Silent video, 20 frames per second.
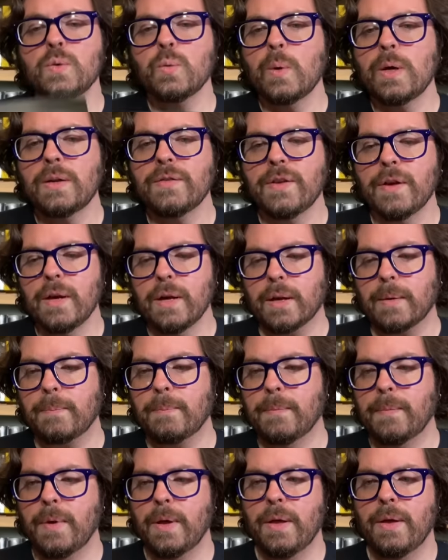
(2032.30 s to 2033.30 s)
well done.
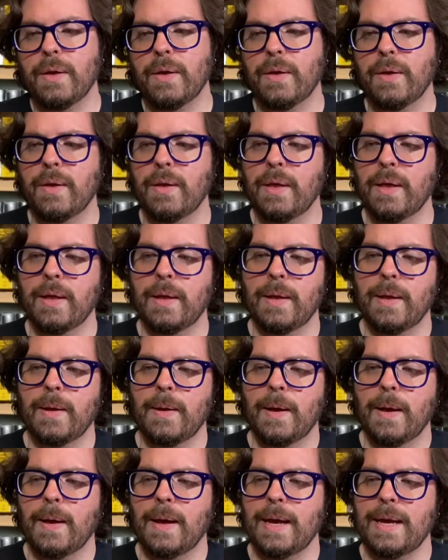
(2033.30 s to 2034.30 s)

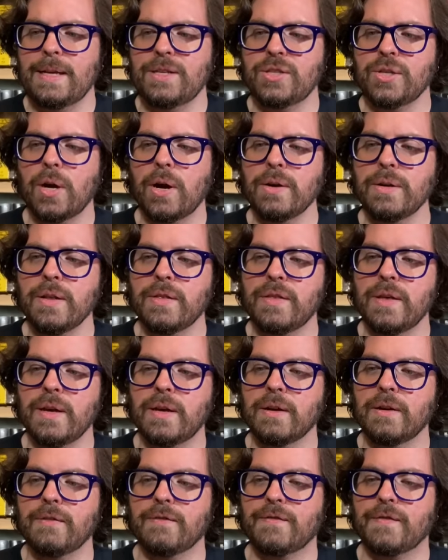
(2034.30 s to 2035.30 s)
It's hard to think
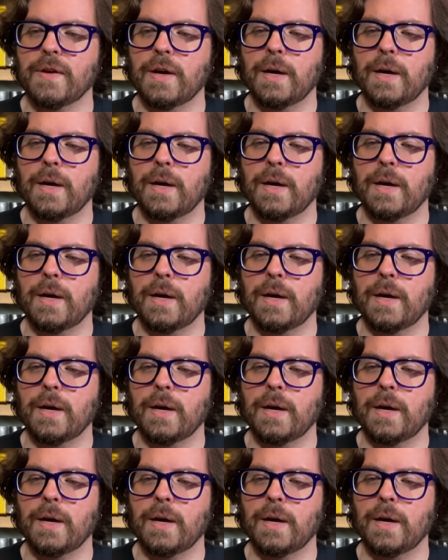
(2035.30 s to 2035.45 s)
of